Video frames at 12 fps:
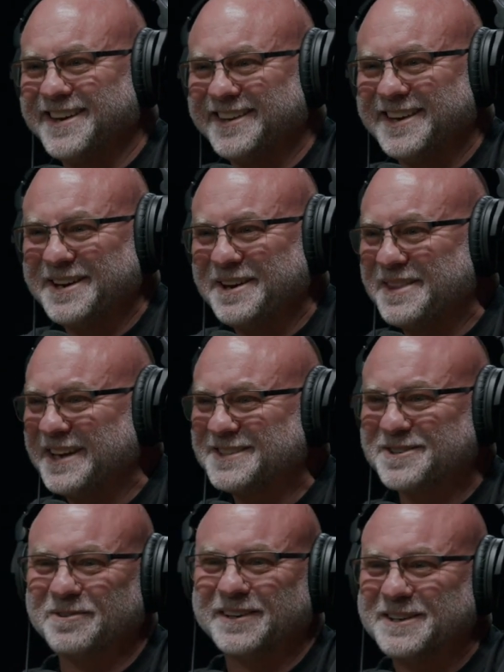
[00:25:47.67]
you know, they
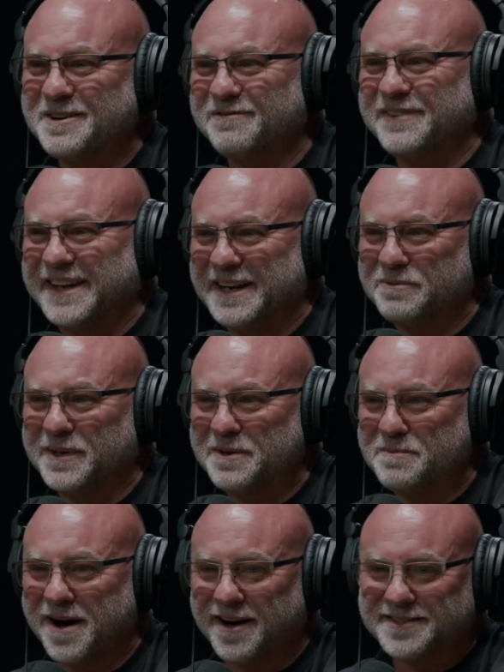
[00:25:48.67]
certainly don't fit in with
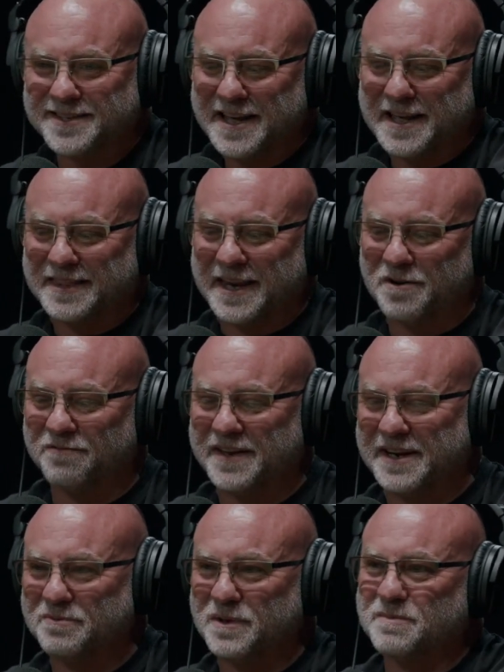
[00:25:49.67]
Hamas. They don't fit
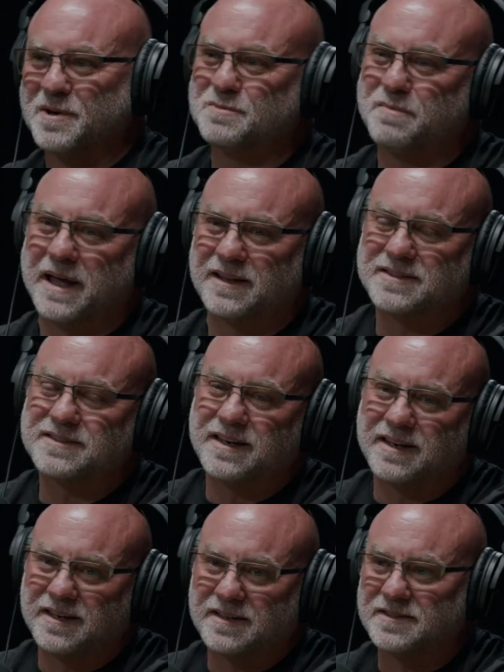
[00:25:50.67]
in with most
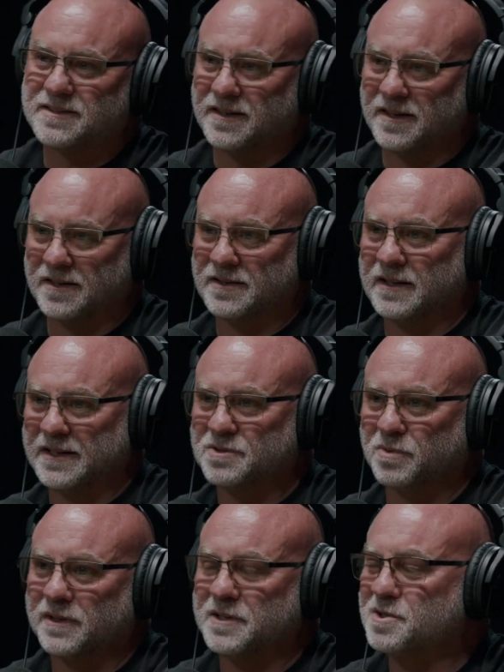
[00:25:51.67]
Palestinians, at least
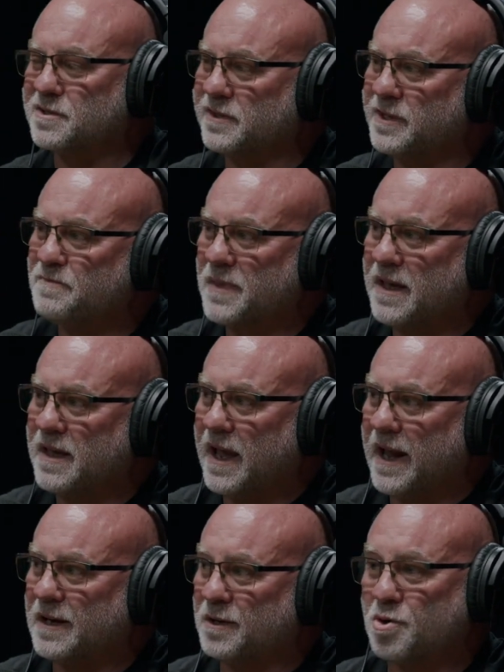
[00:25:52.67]
religiously.
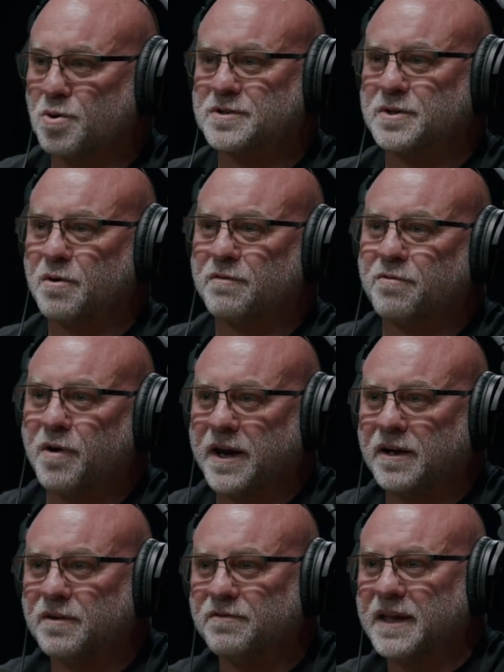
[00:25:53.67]
And of course, they're afraid
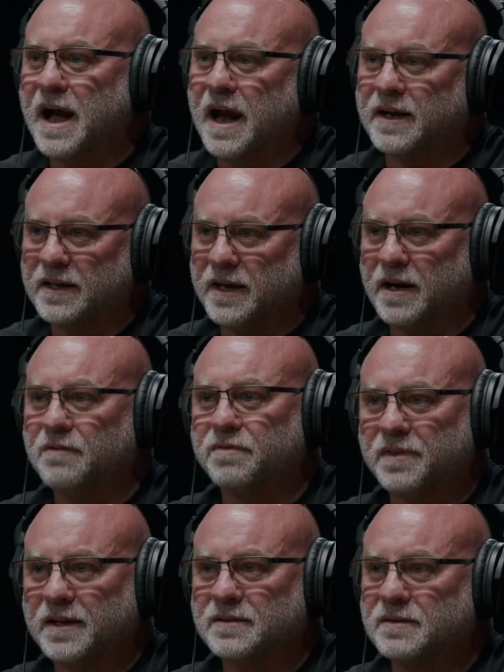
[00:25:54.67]
of the IDF
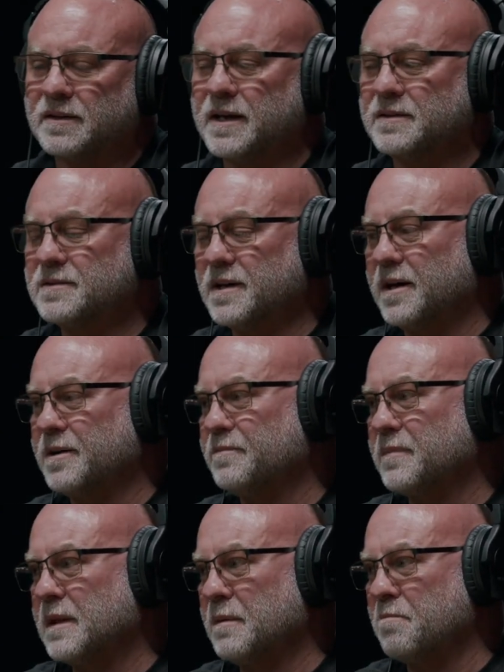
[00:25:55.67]
that that
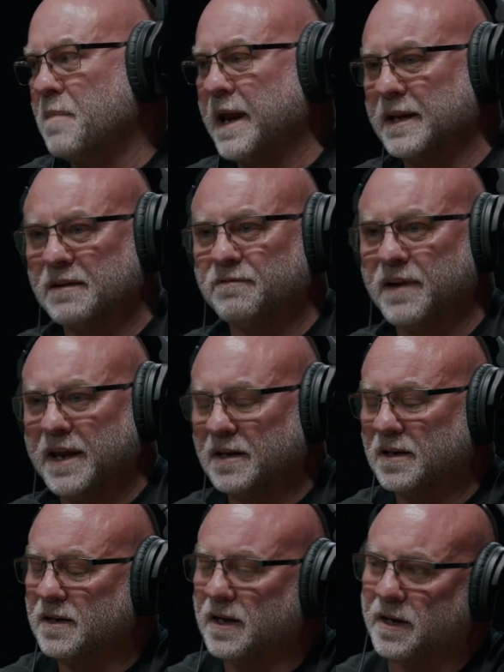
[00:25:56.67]
um, might invade
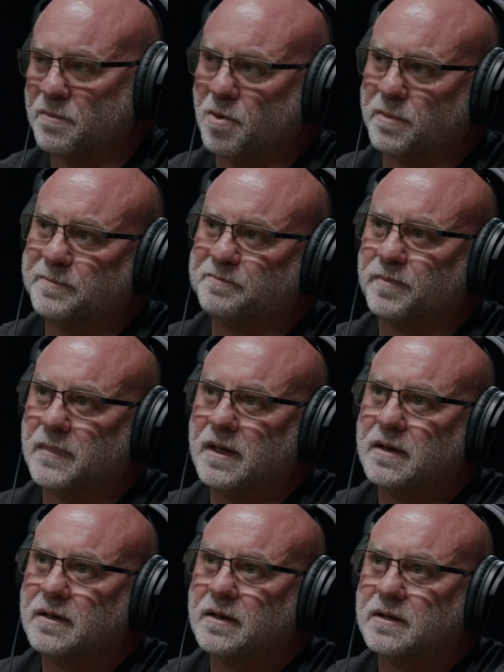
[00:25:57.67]
at any moment.
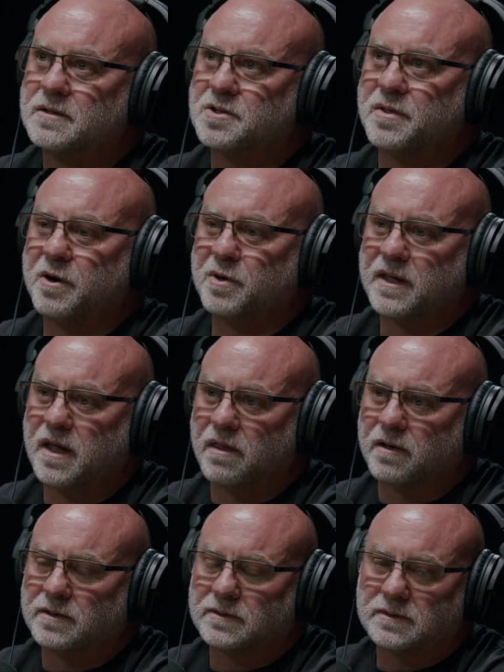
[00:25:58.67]
So they're
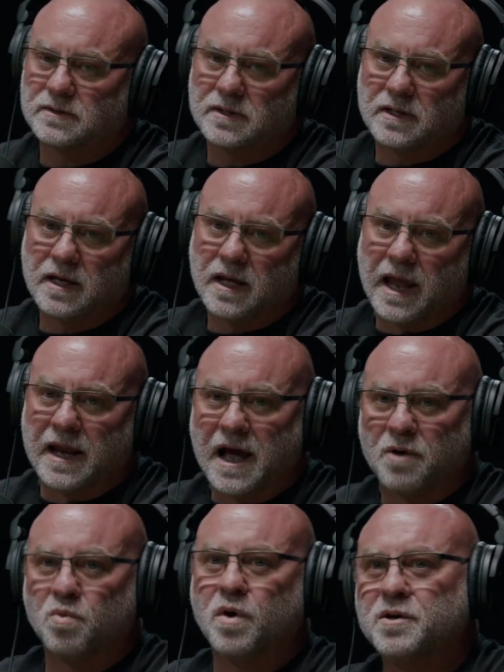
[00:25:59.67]
together. And I
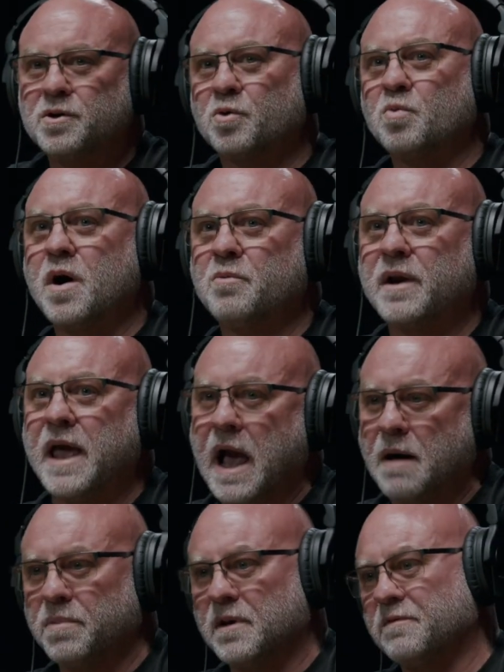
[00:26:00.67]
wonder what would
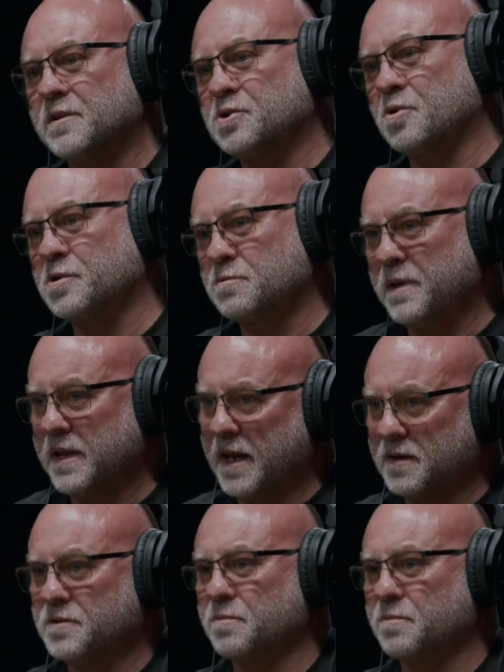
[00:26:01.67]
happen if the church began to